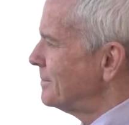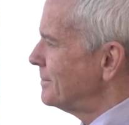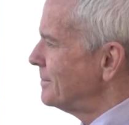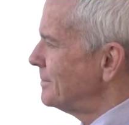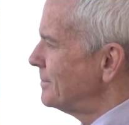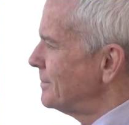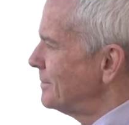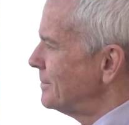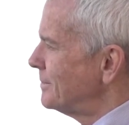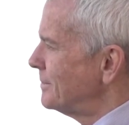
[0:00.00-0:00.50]

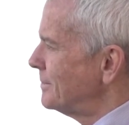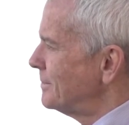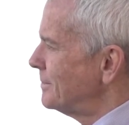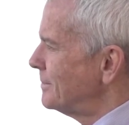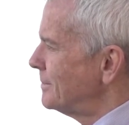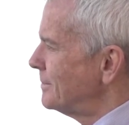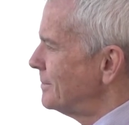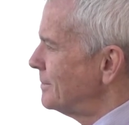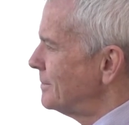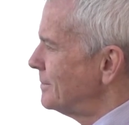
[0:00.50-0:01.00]

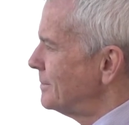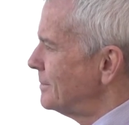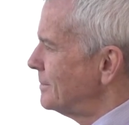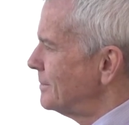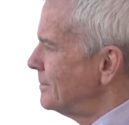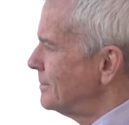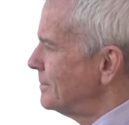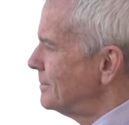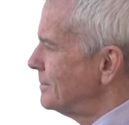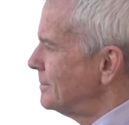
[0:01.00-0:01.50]

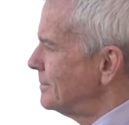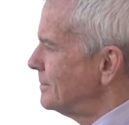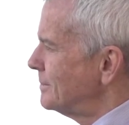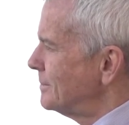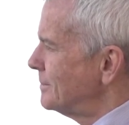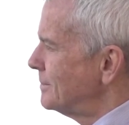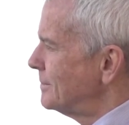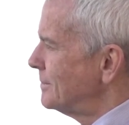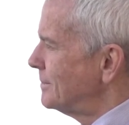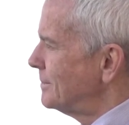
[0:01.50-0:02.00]

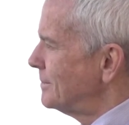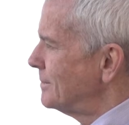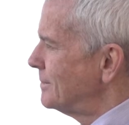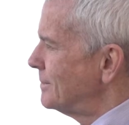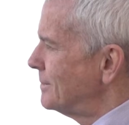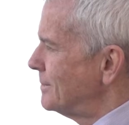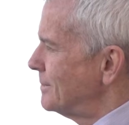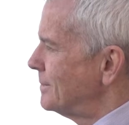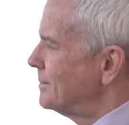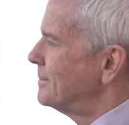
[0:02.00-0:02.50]

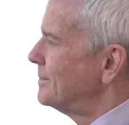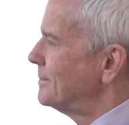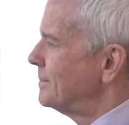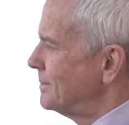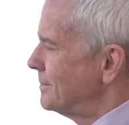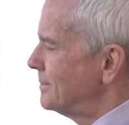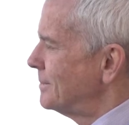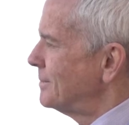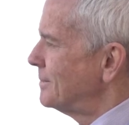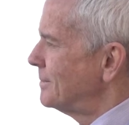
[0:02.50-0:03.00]

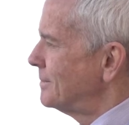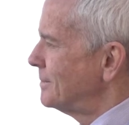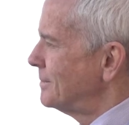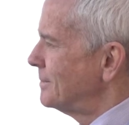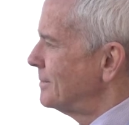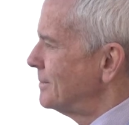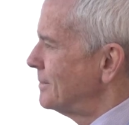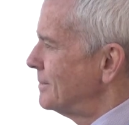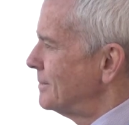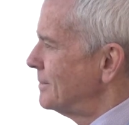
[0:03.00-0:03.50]

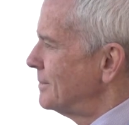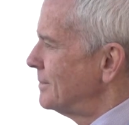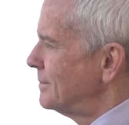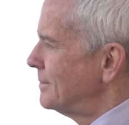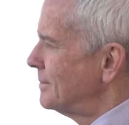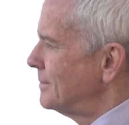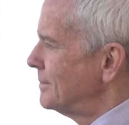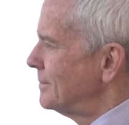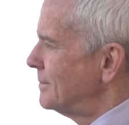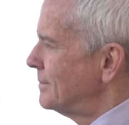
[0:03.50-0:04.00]

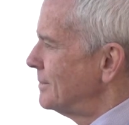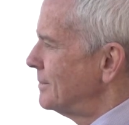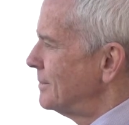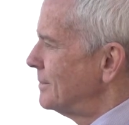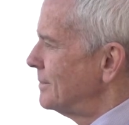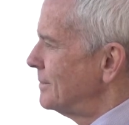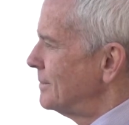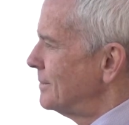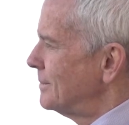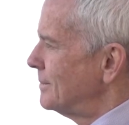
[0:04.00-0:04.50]

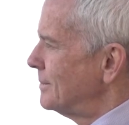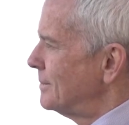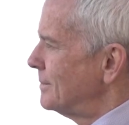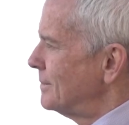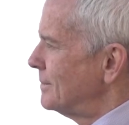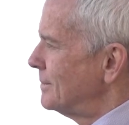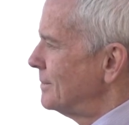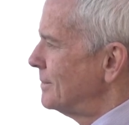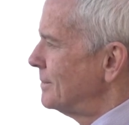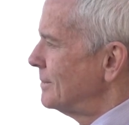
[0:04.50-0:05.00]

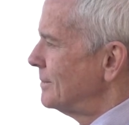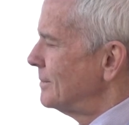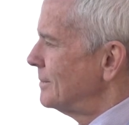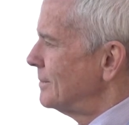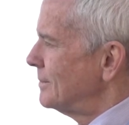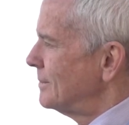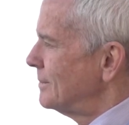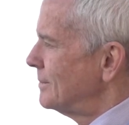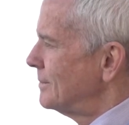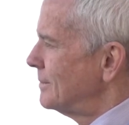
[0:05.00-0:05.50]

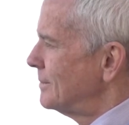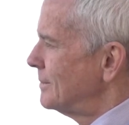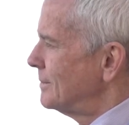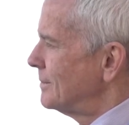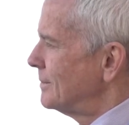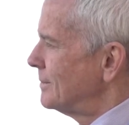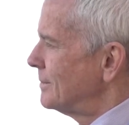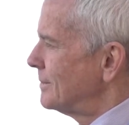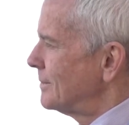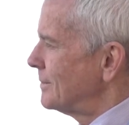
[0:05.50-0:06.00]

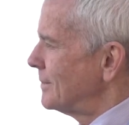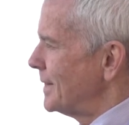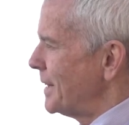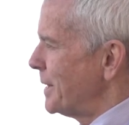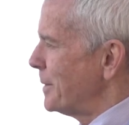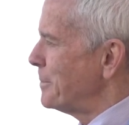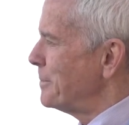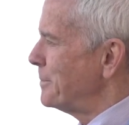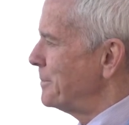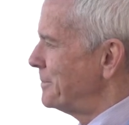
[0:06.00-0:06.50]

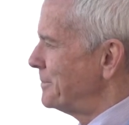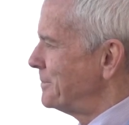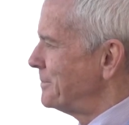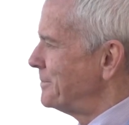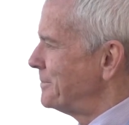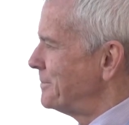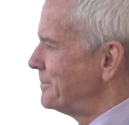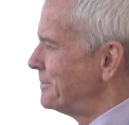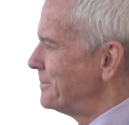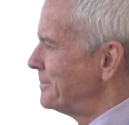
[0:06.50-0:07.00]

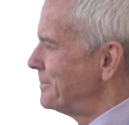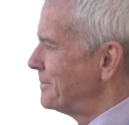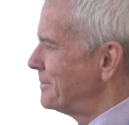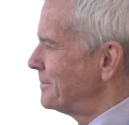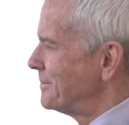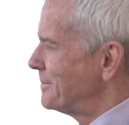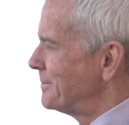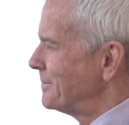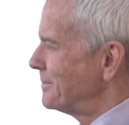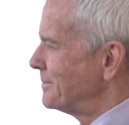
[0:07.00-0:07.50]

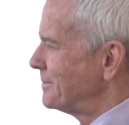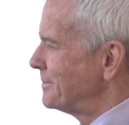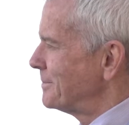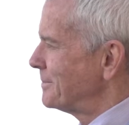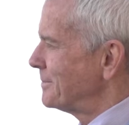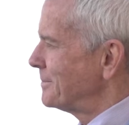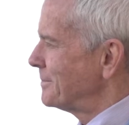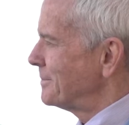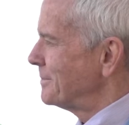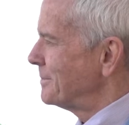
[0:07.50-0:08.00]
This person isn't speaking.